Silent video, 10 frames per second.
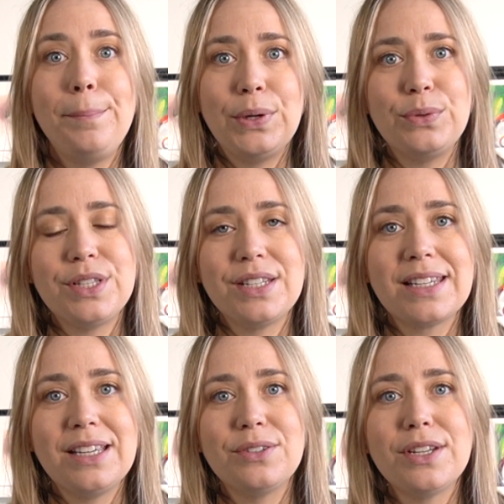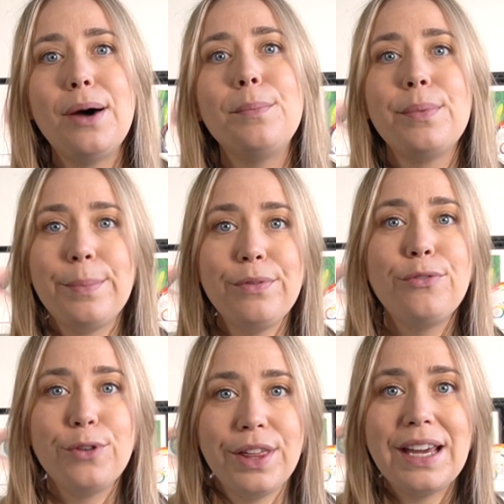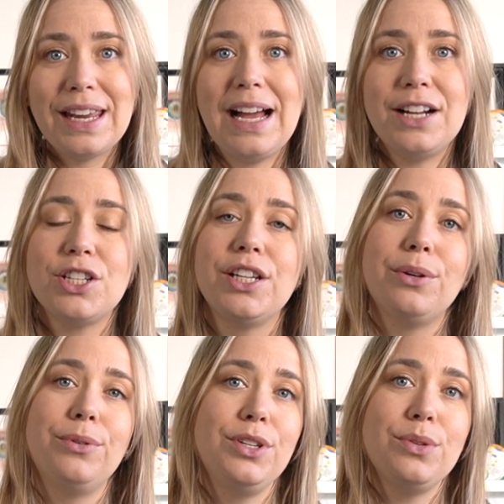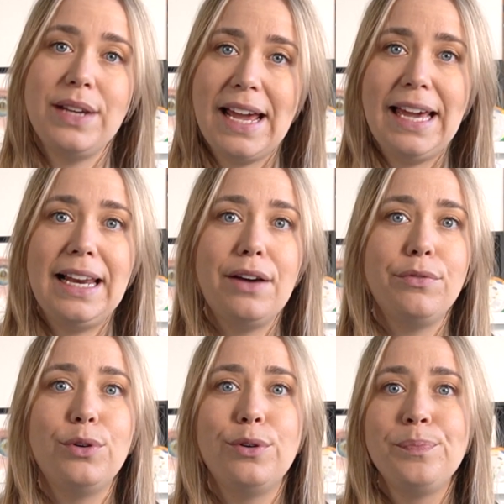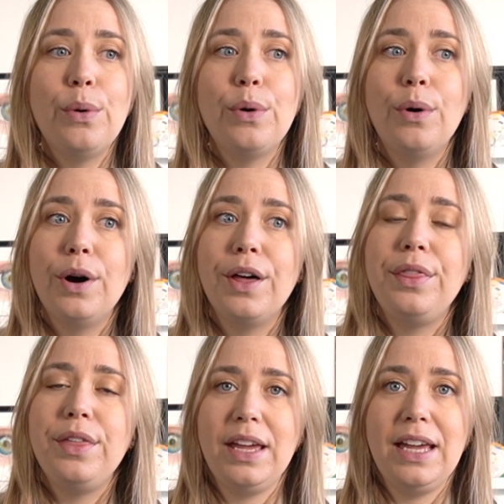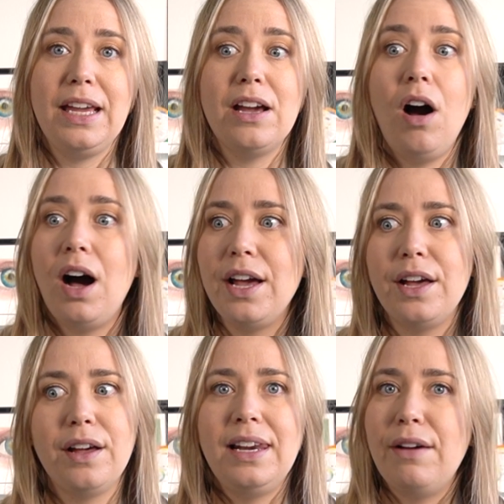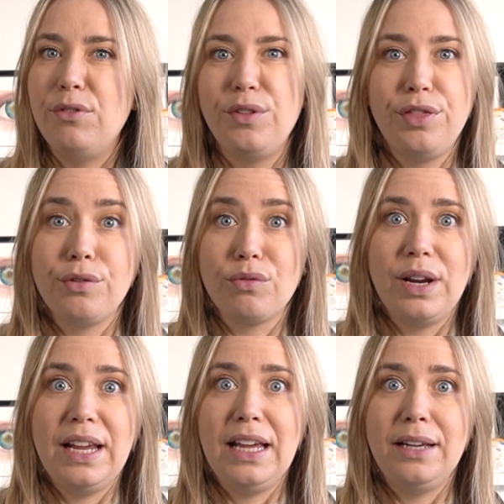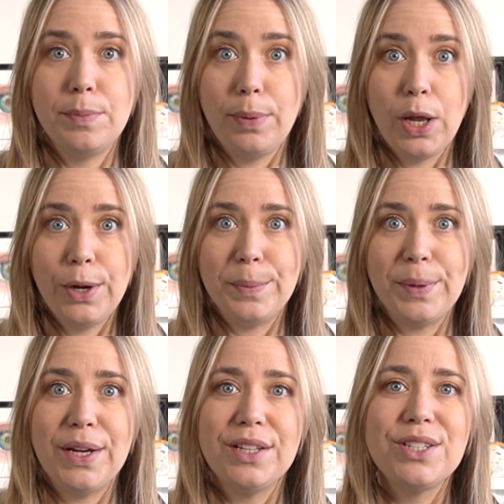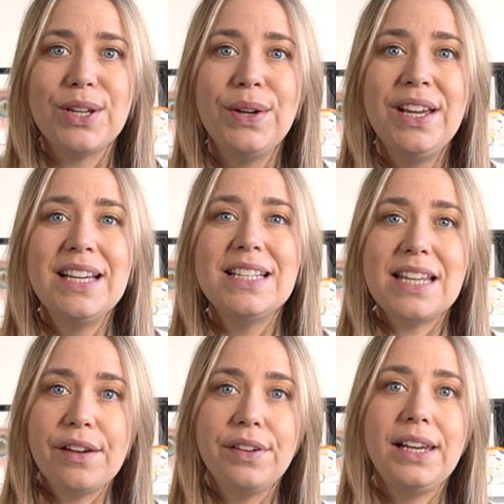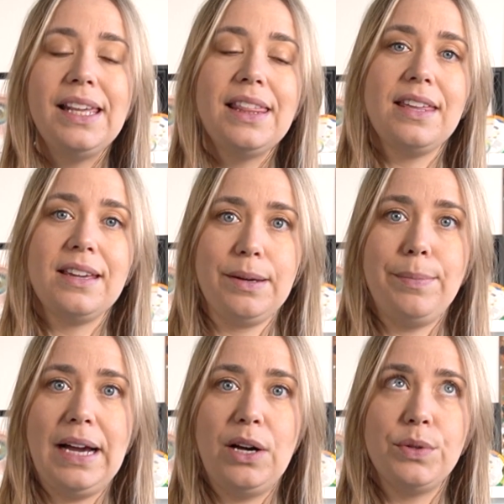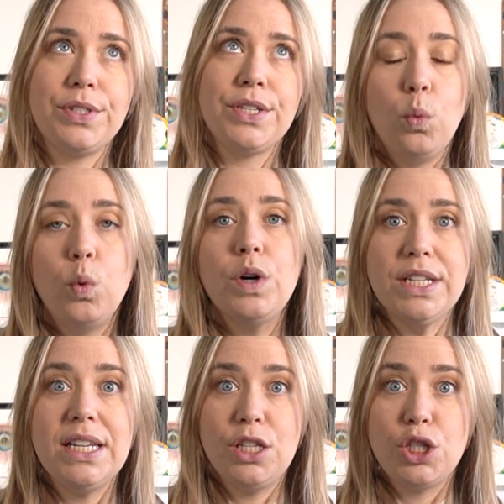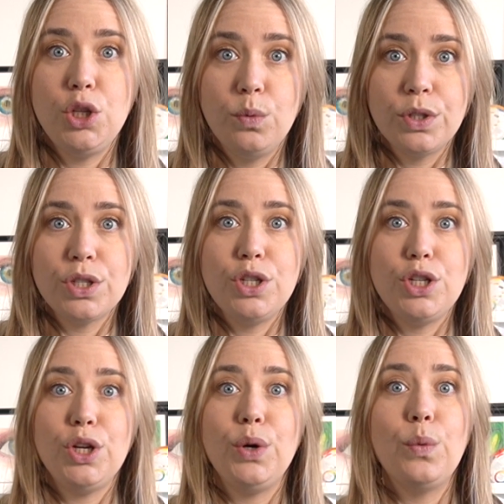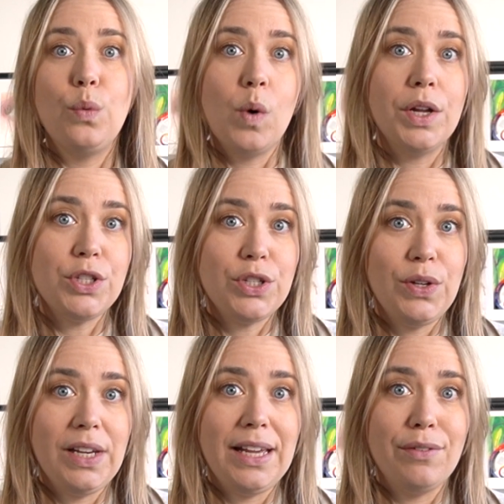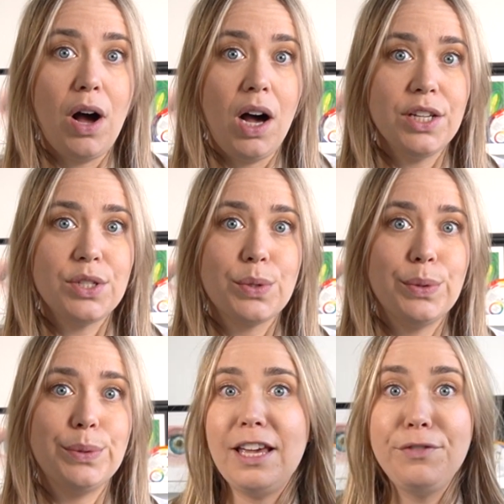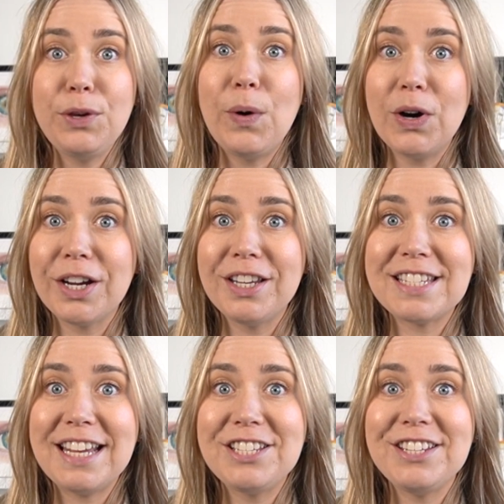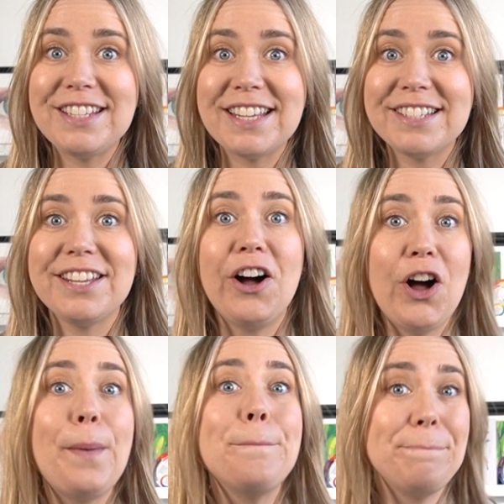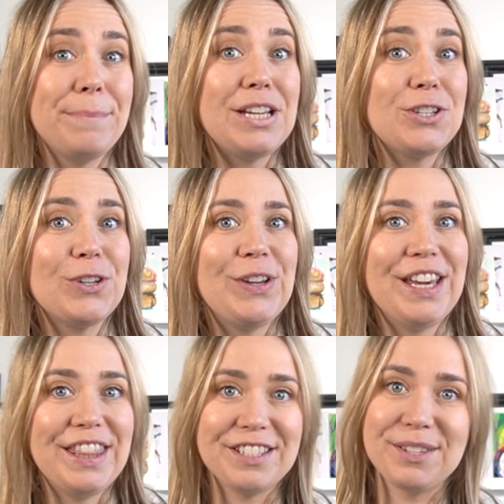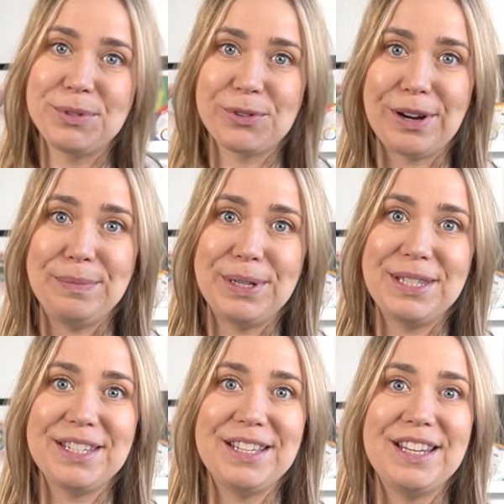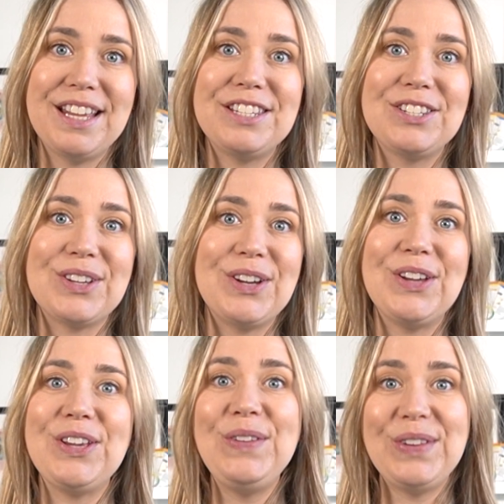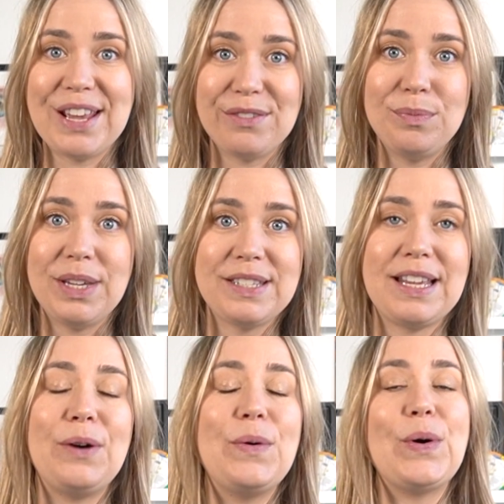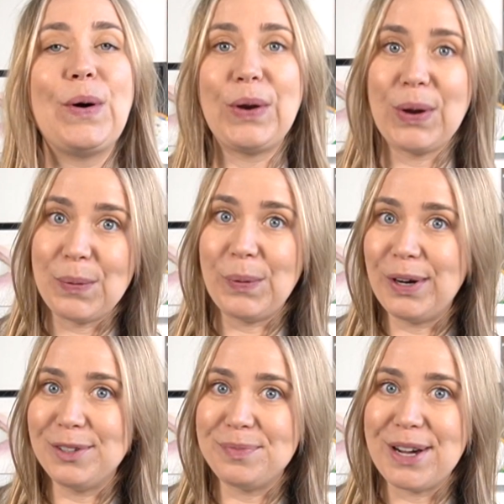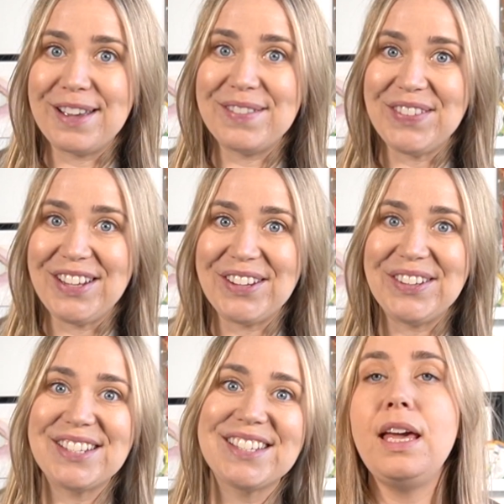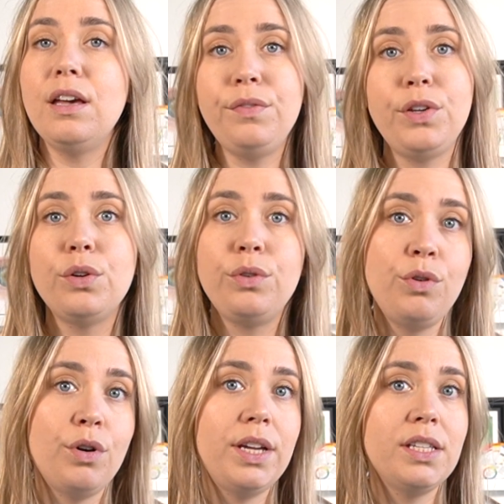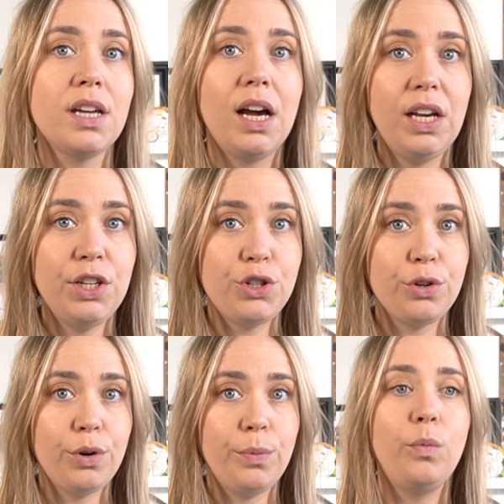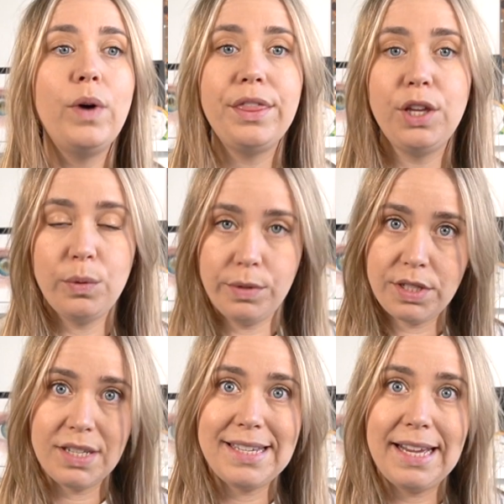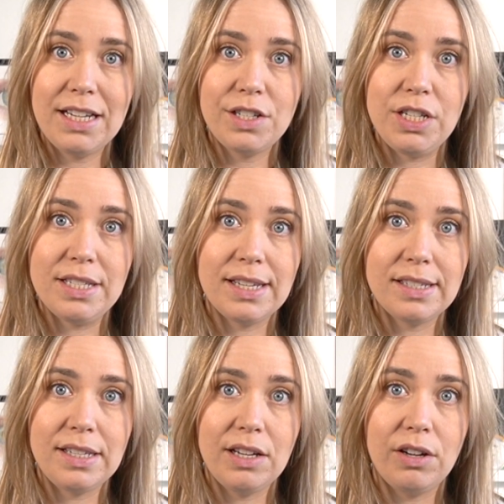build the skills up before they can actually go onto an A-level or the higher level 3 diploma. So definitely think about what it is you want to do once you leave high school. If you are going to take GCSE Art, make sure you hit that subscribe button so you never miss out on one of my videos. If you're not entirely sure whether you want to take GCSE